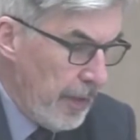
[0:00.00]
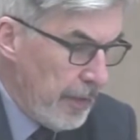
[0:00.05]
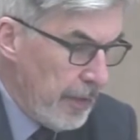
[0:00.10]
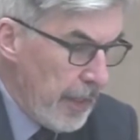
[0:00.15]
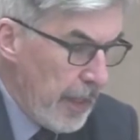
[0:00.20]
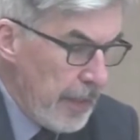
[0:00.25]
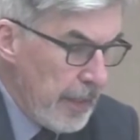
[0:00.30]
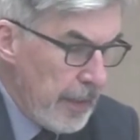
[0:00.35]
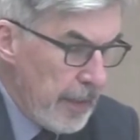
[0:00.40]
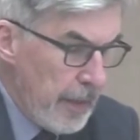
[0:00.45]

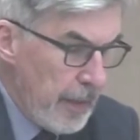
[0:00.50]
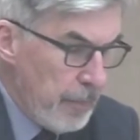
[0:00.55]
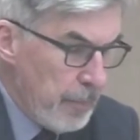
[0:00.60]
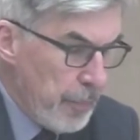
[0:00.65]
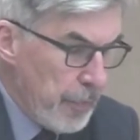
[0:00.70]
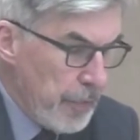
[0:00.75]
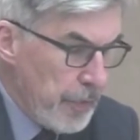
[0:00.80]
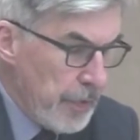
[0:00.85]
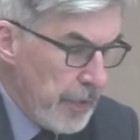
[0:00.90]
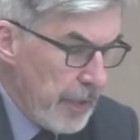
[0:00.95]

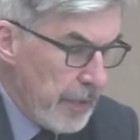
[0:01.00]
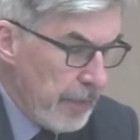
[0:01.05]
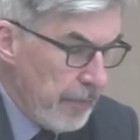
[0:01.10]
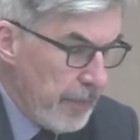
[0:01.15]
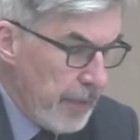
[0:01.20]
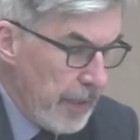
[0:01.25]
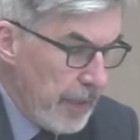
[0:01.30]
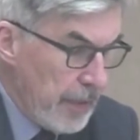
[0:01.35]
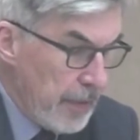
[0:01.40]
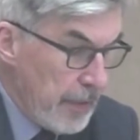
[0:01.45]
98% of
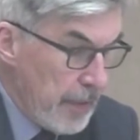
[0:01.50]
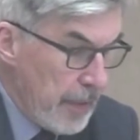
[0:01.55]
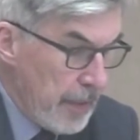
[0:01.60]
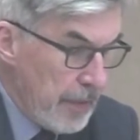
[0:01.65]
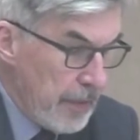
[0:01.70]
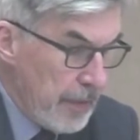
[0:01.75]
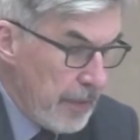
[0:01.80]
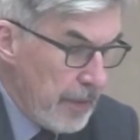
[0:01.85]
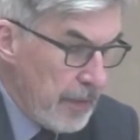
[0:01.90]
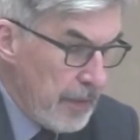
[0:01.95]
the
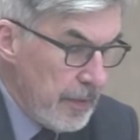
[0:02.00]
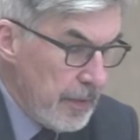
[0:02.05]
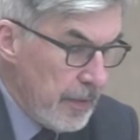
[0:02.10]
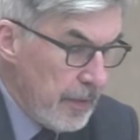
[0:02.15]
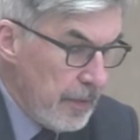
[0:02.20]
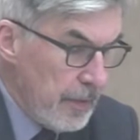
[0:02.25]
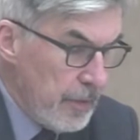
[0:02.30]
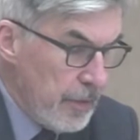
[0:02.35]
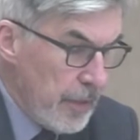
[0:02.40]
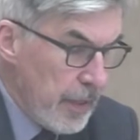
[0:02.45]
attendees
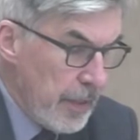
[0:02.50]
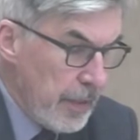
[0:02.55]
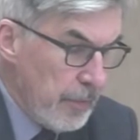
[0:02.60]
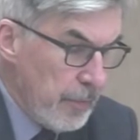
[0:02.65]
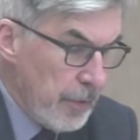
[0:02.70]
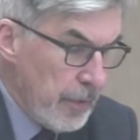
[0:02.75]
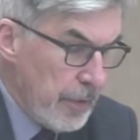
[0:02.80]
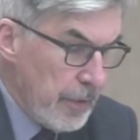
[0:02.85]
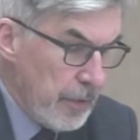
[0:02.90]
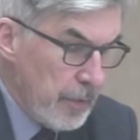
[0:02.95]
at the
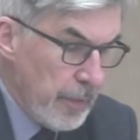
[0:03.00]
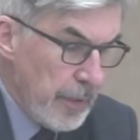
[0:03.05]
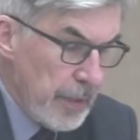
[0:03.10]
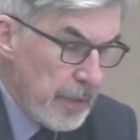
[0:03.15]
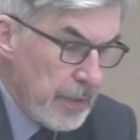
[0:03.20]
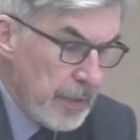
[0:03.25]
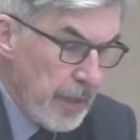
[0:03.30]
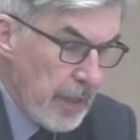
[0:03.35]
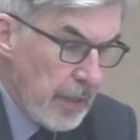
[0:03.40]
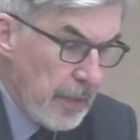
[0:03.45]
January
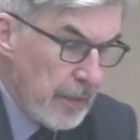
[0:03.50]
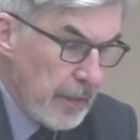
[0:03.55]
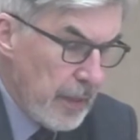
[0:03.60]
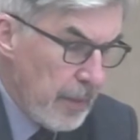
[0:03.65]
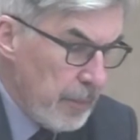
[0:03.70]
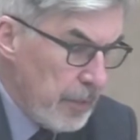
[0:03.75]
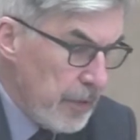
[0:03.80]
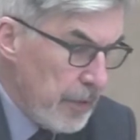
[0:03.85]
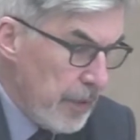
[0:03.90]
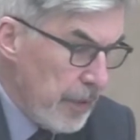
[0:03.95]
22nd
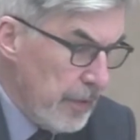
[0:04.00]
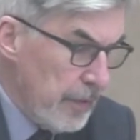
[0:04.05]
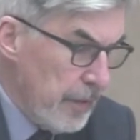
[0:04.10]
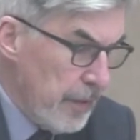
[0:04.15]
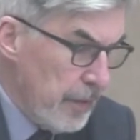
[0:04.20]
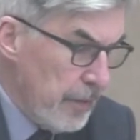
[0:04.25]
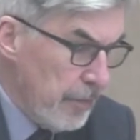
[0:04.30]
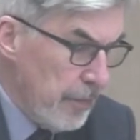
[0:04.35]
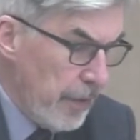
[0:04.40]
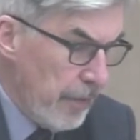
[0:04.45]

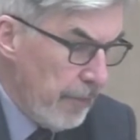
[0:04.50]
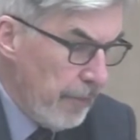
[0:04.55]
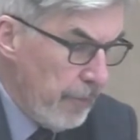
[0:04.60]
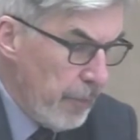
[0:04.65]
Ambleside-Dunderave